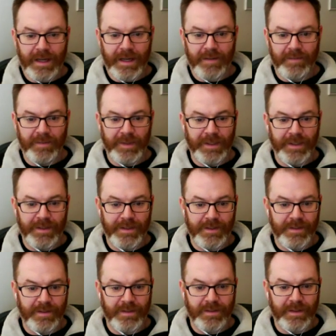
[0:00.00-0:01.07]

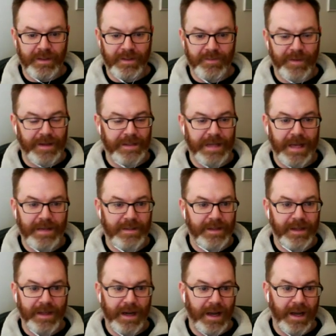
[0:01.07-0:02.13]
is fantastic,
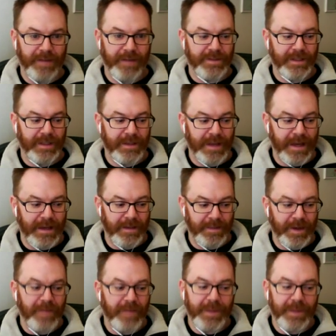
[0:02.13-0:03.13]
and I've seen that. I mean, I've